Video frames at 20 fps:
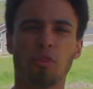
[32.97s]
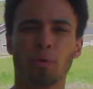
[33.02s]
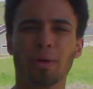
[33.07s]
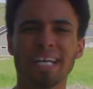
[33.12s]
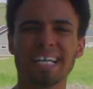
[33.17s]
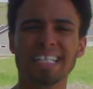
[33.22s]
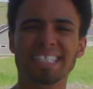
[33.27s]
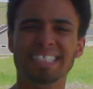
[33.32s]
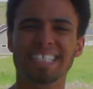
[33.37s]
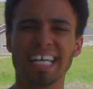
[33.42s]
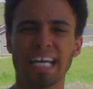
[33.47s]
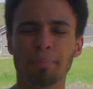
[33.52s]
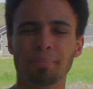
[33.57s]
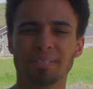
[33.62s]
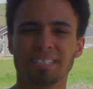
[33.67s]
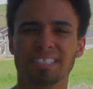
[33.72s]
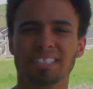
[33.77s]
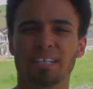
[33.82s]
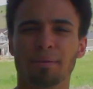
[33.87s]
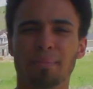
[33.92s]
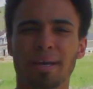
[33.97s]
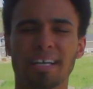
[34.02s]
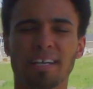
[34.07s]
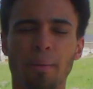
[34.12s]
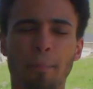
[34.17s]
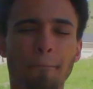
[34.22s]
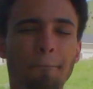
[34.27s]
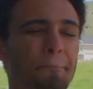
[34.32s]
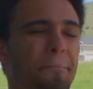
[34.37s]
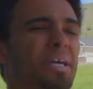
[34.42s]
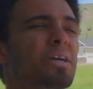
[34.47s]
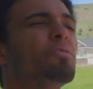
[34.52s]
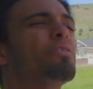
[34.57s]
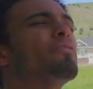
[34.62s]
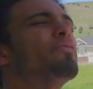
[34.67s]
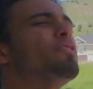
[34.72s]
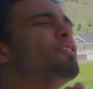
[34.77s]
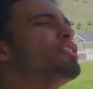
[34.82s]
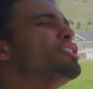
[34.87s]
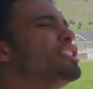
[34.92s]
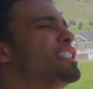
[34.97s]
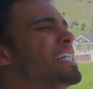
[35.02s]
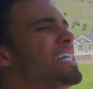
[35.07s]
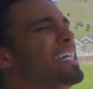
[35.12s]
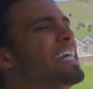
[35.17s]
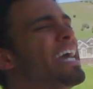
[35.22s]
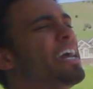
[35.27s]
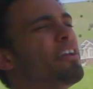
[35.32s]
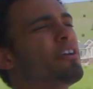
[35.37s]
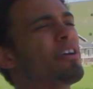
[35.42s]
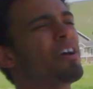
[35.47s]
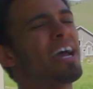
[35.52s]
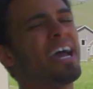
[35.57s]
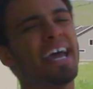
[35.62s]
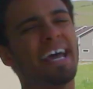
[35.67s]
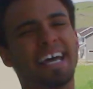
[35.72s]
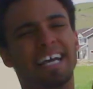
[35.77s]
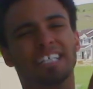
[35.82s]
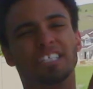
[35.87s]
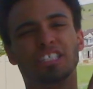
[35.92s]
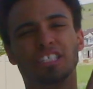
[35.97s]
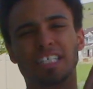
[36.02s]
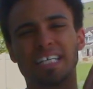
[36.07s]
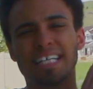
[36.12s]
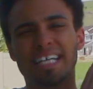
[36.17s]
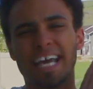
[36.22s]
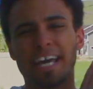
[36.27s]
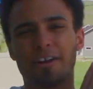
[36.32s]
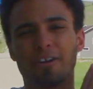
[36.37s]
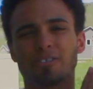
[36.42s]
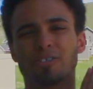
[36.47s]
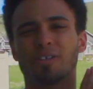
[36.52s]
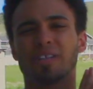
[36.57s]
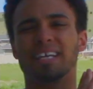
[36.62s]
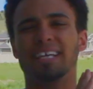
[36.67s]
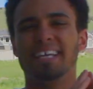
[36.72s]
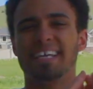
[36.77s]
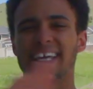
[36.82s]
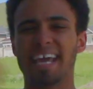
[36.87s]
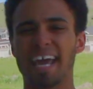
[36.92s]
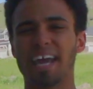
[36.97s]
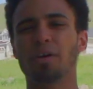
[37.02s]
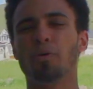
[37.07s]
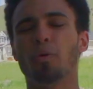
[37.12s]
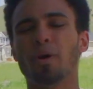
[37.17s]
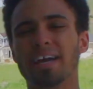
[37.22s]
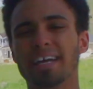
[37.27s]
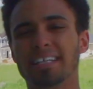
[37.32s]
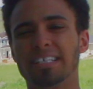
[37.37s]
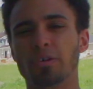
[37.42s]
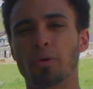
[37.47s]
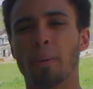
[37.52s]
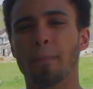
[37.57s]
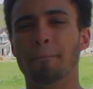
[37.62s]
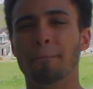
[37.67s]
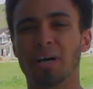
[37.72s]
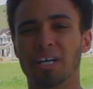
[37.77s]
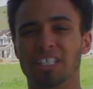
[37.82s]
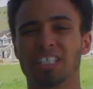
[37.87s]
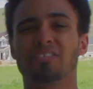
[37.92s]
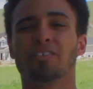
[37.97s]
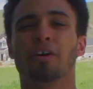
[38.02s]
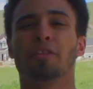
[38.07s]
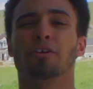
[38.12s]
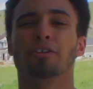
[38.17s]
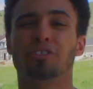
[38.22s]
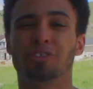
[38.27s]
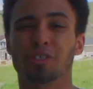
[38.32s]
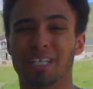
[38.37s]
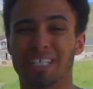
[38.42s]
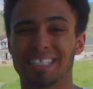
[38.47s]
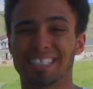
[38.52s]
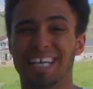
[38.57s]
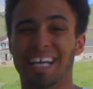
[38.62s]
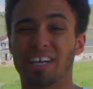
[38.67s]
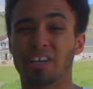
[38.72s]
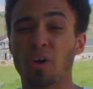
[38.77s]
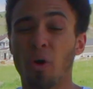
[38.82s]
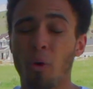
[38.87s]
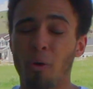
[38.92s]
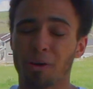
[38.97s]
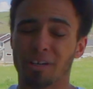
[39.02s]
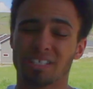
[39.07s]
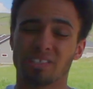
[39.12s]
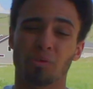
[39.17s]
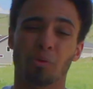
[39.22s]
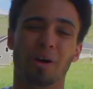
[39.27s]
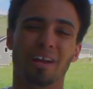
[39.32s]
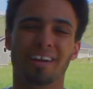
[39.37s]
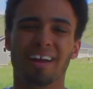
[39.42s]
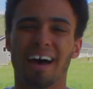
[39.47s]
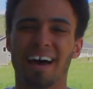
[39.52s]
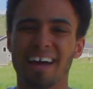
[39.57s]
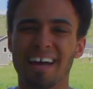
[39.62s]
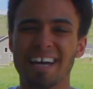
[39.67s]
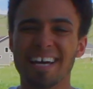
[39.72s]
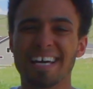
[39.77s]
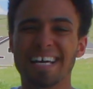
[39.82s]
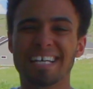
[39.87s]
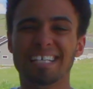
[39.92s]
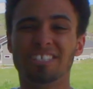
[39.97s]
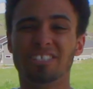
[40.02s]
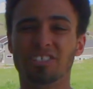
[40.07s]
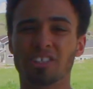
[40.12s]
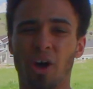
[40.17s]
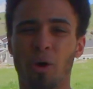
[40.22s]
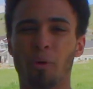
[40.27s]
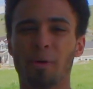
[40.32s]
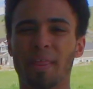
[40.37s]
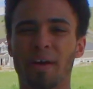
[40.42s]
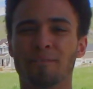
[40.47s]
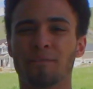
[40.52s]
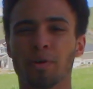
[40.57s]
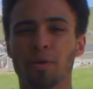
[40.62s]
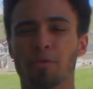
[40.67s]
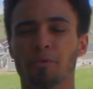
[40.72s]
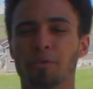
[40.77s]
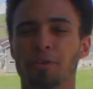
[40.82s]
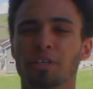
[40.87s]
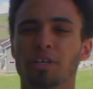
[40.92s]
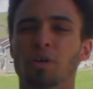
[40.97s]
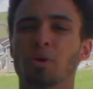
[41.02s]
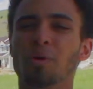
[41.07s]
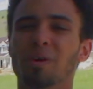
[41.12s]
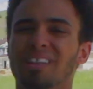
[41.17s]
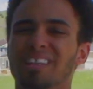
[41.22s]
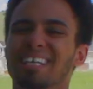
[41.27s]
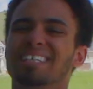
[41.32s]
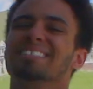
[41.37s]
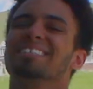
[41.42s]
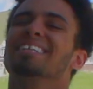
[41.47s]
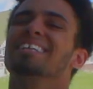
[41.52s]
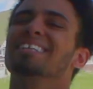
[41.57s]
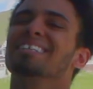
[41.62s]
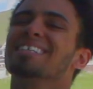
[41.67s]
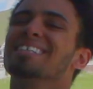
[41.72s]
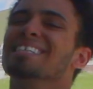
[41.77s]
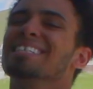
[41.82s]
3 tips to make a beautiful cheat gainer, and cheat gainers are the gateway to a bunch of other tricks like corks and whatnot. So without further ado, let's get into